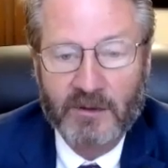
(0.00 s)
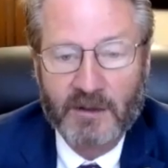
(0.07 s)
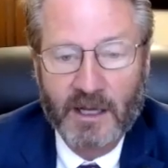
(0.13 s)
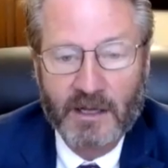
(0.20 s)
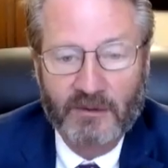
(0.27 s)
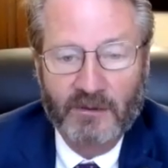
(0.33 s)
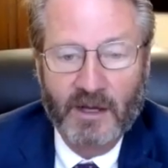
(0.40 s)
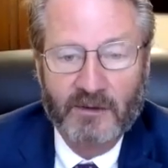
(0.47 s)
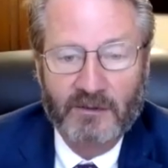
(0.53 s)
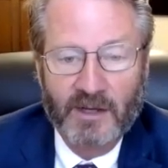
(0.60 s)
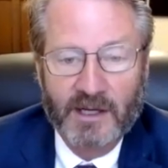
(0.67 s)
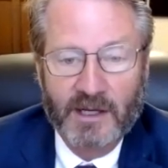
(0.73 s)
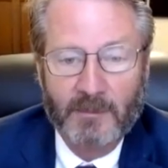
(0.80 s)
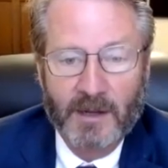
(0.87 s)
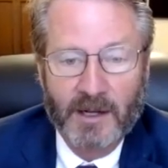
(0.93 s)
That sounds
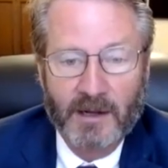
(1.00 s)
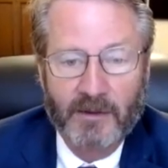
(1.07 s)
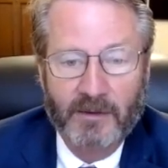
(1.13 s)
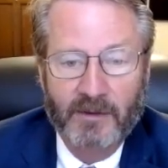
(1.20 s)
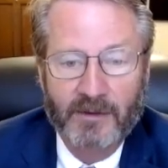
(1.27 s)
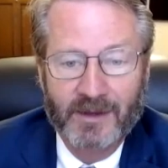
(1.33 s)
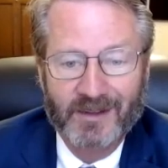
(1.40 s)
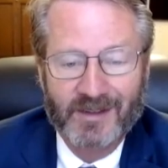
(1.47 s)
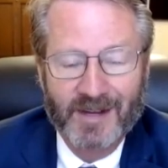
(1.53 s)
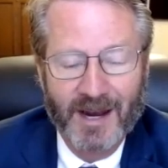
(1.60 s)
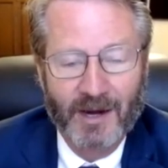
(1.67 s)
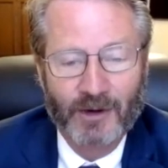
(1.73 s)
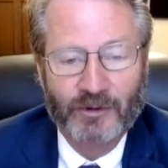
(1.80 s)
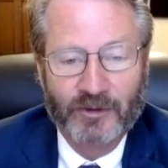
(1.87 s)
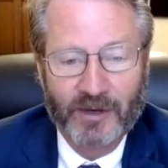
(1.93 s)
like about the
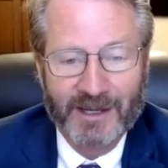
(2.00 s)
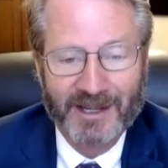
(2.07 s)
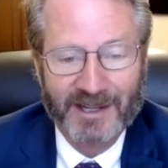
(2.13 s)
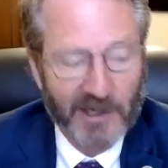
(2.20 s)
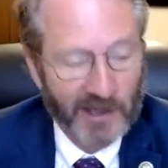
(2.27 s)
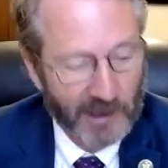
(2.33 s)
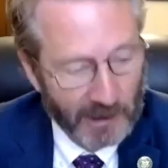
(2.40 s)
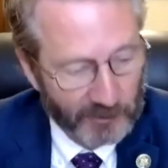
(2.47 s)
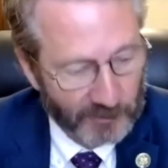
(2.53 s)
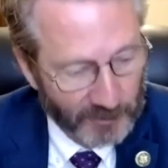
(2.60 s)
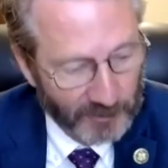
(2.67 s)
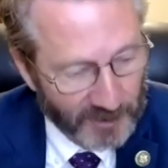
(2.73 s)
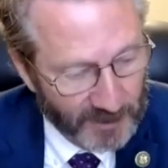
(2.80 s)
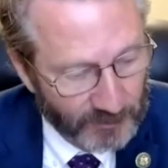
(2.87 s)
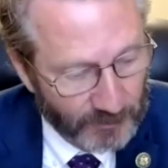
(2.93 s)
entire 2nd Congressional
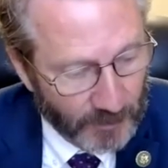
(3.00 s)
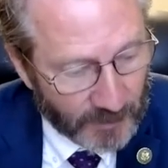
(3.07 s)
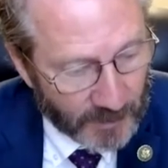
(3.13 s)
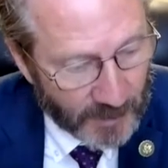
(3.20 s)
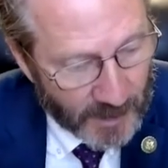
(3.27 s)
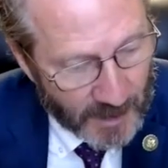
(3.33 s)
District.